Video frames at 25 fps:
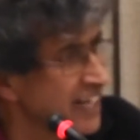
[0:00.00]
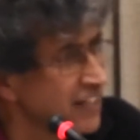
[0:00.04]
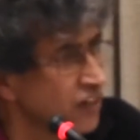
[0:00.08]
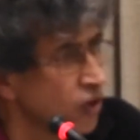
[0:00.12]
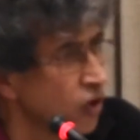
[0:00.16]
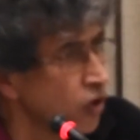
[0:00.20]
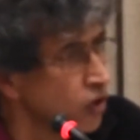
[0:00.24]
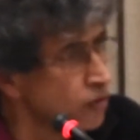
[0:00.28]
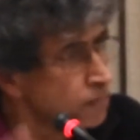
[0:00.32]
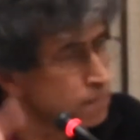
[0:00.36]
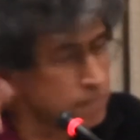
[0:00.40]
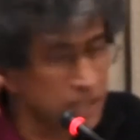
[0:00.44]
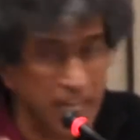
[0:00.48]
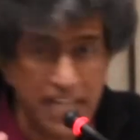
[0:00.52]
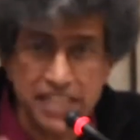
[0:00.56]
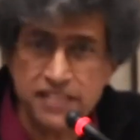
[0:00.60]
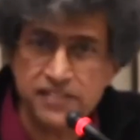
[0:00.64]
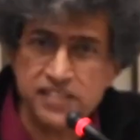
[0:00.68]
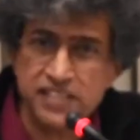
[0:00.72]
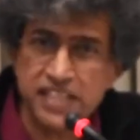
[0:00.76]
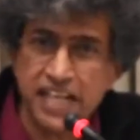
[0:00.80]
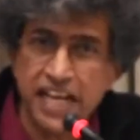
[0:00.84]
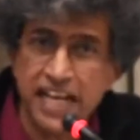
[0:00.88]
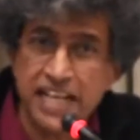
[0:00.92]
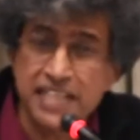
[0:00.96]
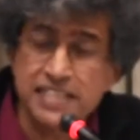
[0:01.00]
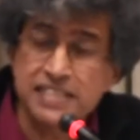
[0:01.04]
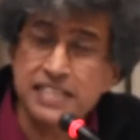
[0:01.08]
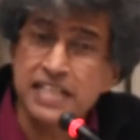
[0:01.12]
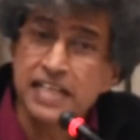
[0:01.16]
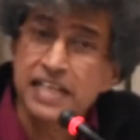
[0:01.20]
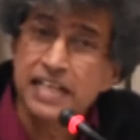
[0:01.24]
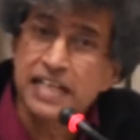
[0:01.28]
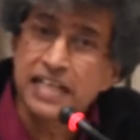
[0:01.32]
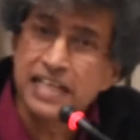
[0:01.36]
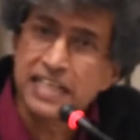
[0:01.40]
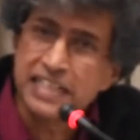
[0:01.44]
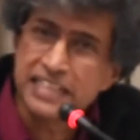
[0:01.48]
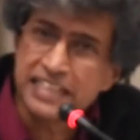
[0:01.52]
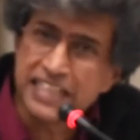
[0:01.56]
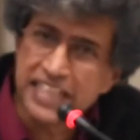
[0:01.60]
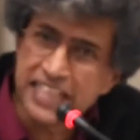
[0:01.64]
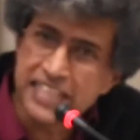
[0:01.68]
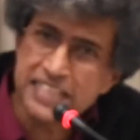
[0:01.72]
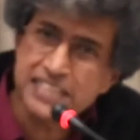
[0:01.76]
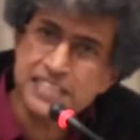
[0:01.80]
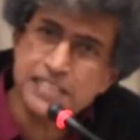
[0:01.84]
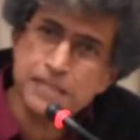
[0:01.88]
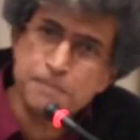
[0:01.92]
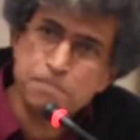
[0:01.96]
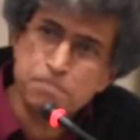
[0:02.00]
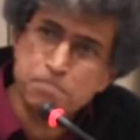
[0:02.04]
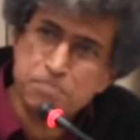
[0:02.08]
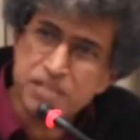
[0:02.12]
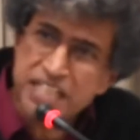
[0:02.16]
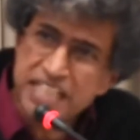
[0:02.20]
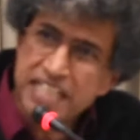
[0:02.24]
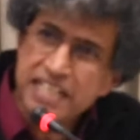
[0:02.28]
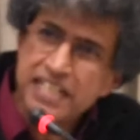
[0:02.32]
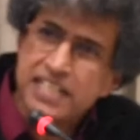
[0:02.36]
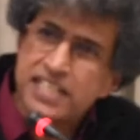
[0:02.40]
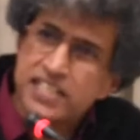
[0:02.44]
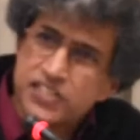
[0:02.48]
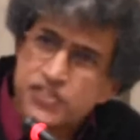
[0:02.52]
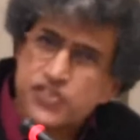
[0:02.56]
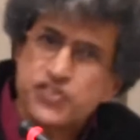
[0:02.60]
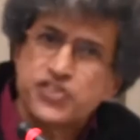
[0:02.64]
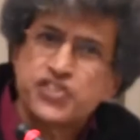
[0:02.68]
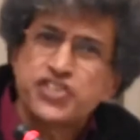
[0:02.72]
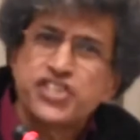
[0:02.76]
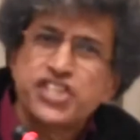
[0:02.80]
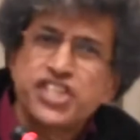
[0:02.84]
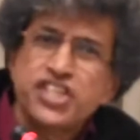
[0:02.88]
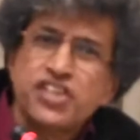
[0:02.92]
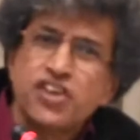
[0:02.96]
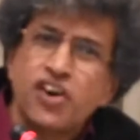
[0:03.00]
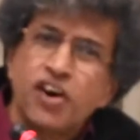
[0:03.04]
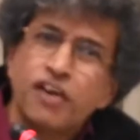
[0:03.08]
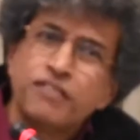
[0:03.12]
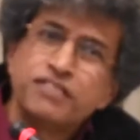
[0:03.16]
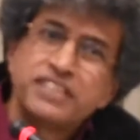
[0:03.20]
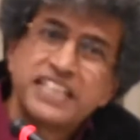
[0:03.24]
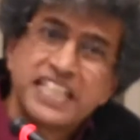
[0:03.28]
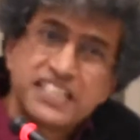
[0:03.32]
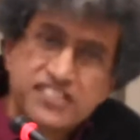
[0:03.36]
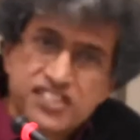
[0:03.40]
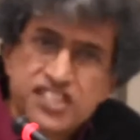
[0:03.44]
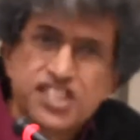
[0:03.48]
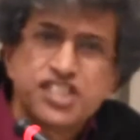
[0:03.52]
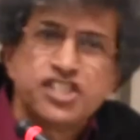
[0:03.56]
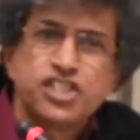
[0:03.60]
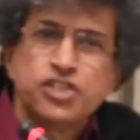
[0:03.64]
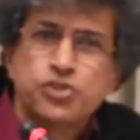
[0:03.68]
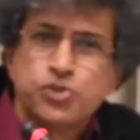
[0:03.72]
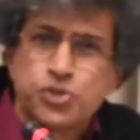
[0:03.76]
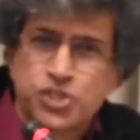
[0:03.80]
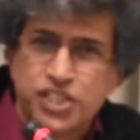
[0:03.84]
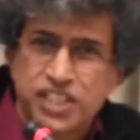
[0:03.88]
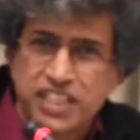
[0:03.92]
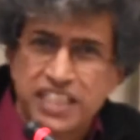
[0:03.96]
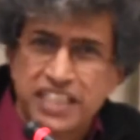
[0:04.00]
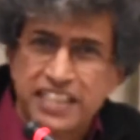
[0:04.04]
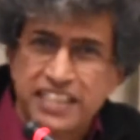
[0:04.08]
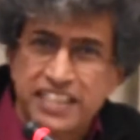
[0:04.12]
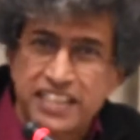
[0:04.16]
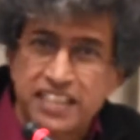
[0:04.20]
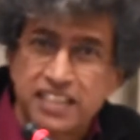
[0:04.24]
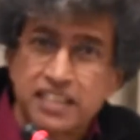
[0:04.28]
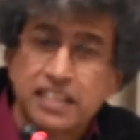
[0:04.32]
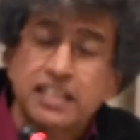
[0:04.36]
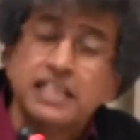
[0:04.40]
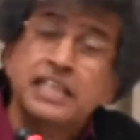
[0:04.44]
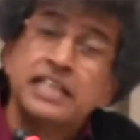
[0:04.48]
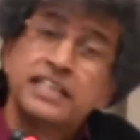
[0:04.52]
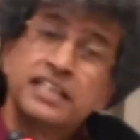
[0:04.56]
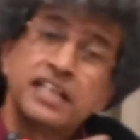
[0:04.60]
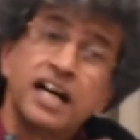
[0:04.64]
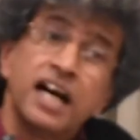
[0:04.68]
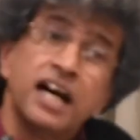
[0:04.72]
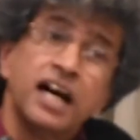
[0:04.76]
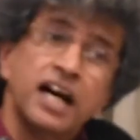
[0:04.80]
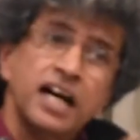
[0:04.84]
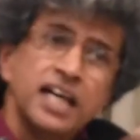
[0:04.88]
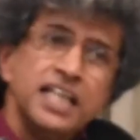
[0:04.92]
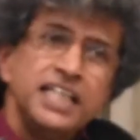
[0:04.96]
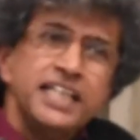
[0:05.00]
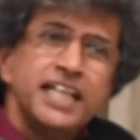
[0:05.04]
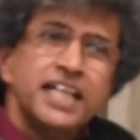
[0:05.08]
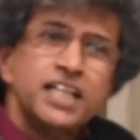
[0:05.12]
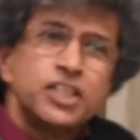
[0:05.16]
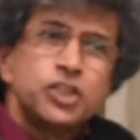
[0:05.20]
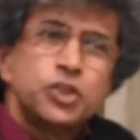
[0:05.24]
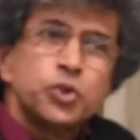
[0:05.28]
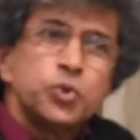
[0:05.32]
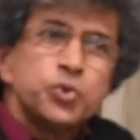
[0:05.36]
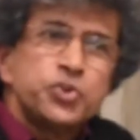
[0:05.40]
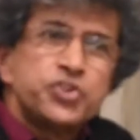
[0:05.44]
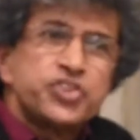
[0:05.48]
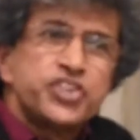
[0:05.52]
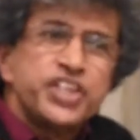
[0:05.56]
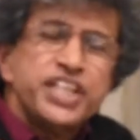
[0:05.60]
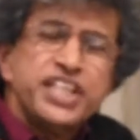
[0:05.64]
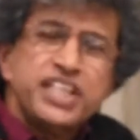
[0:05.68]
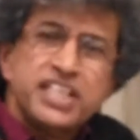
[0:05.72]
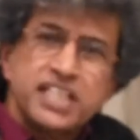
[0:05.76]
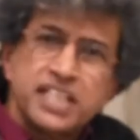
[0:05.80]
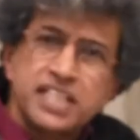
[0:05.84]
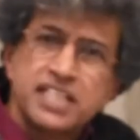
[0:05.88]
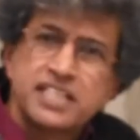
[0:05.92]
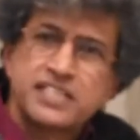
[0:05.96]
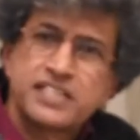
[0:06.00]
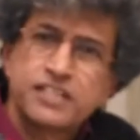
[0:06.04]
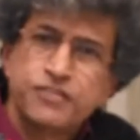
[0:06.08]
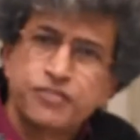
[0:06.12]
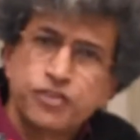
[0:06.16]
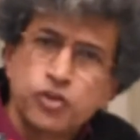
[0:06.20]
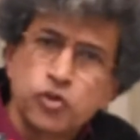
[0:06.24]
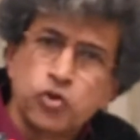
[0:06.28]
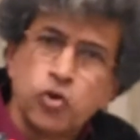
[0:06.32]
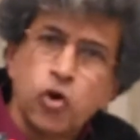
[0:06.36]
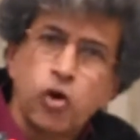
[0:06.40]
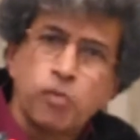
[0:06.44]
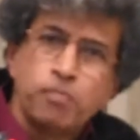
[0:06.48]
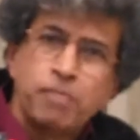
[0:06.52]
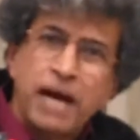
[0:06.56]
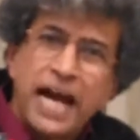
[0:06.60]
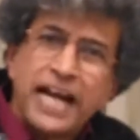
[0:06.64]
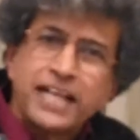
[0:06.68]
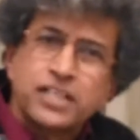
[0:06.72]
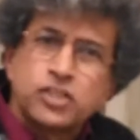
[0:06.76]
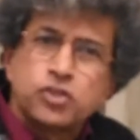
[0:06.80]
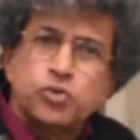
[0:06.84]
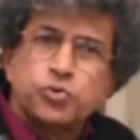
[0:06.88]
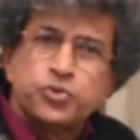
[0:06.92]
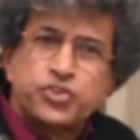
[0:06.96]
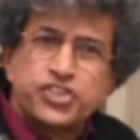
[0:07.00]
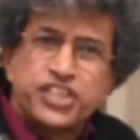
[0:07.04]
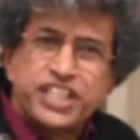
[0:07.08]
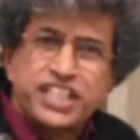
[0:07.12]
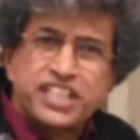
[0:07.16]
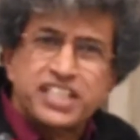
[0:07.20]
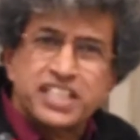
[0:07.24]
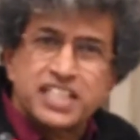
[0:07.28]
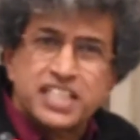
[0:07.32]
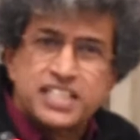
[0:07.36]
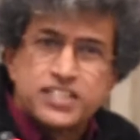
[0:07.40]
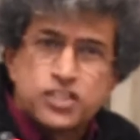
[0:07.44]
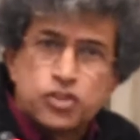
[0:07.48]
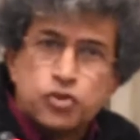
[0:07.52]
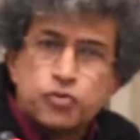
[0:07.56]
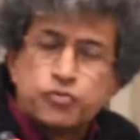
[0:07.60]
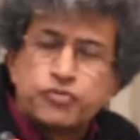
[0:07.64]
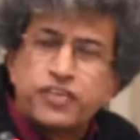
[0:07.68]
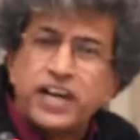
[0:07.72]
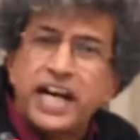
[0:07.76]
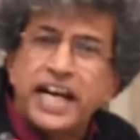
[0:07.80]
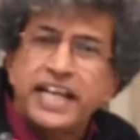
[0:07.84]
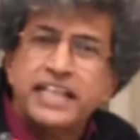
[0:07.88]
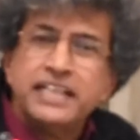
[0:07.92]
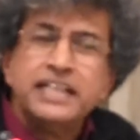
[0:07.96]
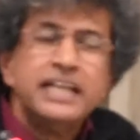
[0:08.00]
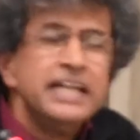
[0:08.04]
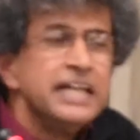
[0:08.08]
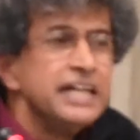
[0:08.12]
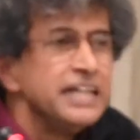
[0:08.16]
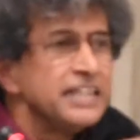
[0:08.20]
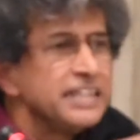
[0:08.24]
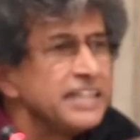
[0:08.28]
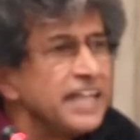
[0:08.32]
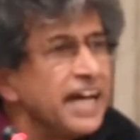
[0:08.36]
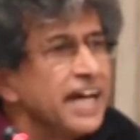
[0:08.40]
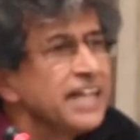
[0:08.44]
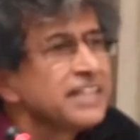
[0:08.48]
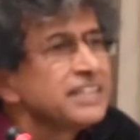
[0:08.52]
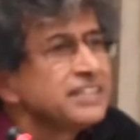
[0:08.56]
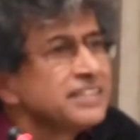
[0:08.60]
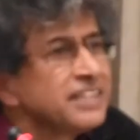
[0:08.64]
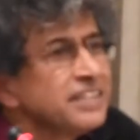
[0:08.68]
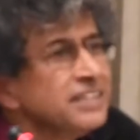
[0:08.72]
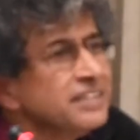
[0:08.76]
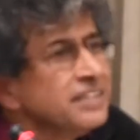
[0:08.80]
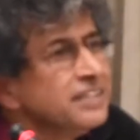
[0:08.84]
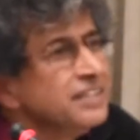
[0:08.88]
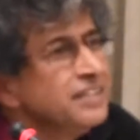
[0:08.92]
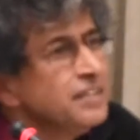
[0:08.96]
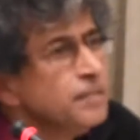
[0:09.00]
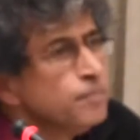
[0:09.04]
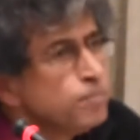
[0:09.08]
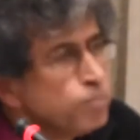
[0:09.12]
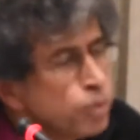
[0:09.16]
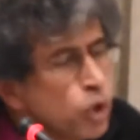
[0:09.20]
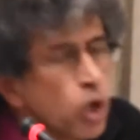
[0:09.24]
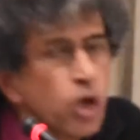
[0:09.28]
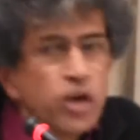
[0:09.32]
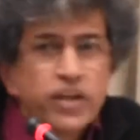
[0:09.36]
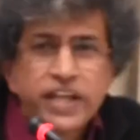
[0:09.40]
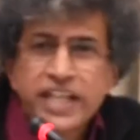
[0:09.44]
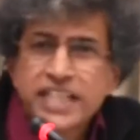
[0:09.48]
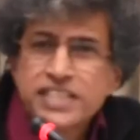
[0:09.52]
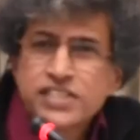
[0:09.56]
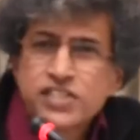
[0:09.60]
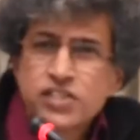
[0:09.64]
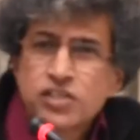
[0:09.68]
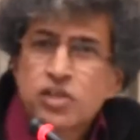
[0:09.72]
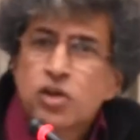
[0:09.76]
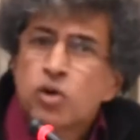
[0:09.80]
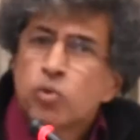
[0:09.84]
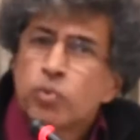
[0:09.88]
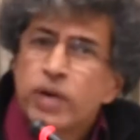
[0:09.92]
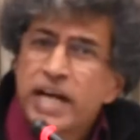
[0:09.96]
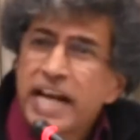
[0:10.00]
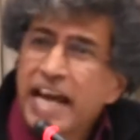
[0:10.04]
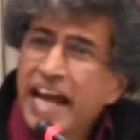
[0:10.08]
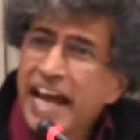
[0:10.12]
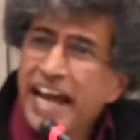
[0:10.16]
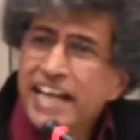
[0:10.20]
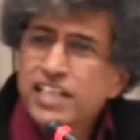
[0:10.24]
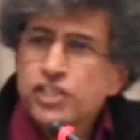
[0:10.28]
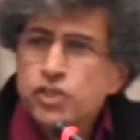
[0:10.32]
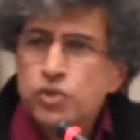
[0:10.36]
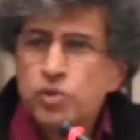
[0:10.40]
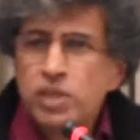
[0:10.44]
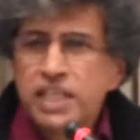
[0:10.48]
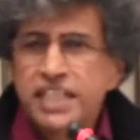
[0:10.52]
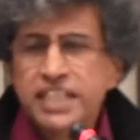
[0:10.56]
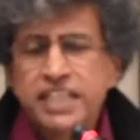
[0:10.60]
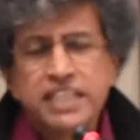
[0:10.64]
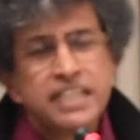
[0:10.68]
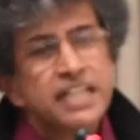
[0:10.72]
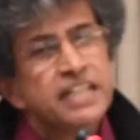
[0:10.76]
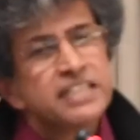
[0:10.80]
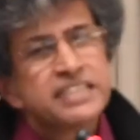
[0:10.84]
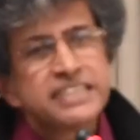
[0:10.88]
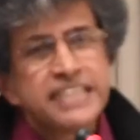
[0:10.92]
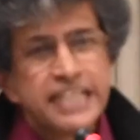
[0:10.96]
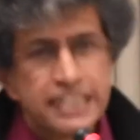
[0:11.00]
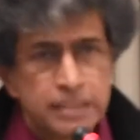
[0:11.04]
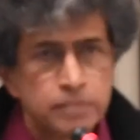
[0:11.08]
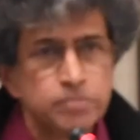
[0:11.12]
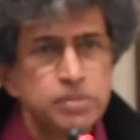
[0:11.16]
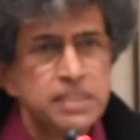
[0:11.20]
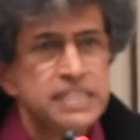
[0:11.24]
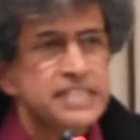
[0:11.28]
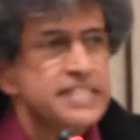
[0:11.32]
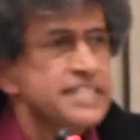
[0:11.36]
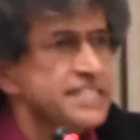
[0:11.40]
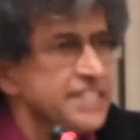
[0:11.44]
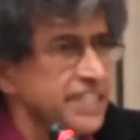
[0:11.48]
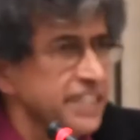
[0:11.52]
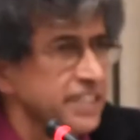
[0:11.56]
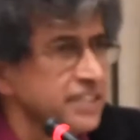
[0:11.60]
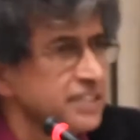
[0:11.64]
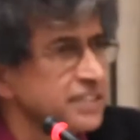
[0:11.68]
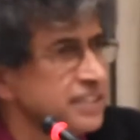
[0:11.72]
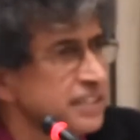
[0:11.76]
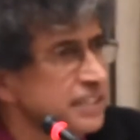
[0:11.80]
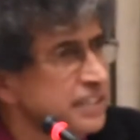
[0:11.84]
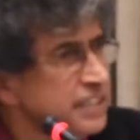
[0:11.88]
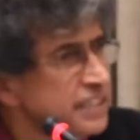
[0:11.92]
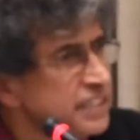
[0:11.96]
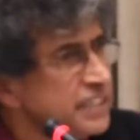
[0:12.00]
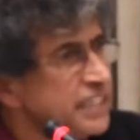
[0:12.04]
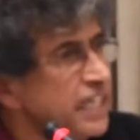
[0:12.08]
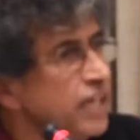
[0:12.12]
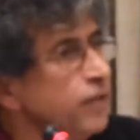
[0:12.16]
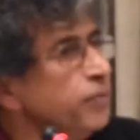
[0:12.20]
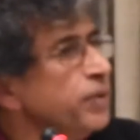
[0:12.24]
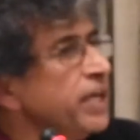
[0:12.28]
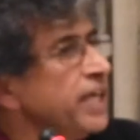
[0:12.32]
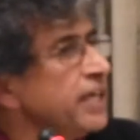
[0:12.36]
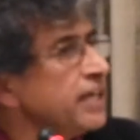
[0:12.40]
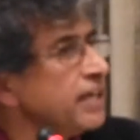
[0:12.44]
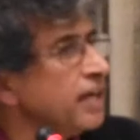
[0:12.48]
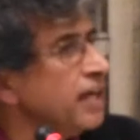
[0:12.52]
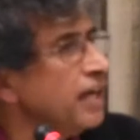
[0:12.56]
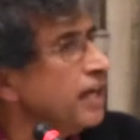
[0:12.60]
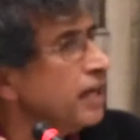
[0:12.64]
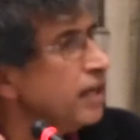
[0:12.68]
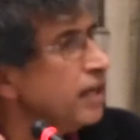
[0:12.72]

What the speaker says: or price rise, there is a prehistory of destitution in here. The earlier 2-3 years, if you go back 2-3 years, you find that the poorest were actually in a terrible state. They were,